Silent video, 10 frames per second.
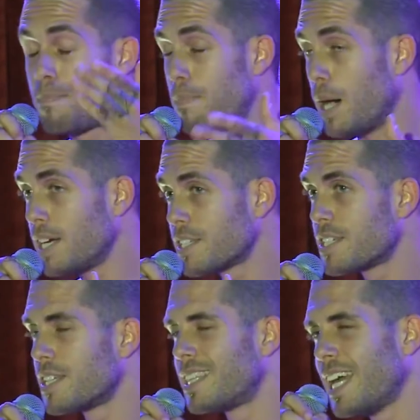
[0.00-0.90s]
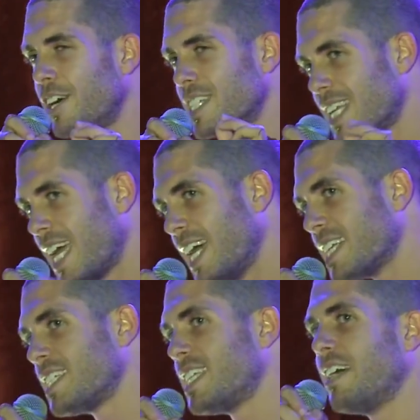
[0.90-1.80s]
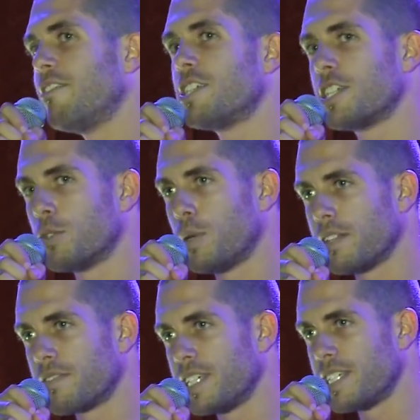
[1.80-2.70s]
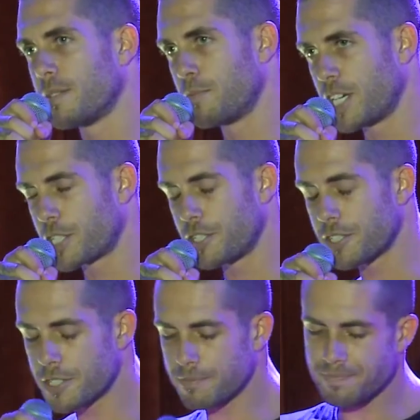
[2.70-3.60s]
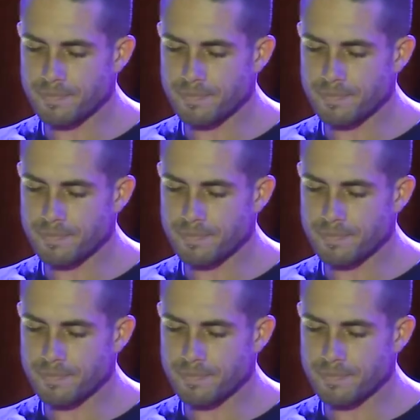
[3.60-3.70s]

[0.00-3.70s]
But there is an answer to every single one of these objections.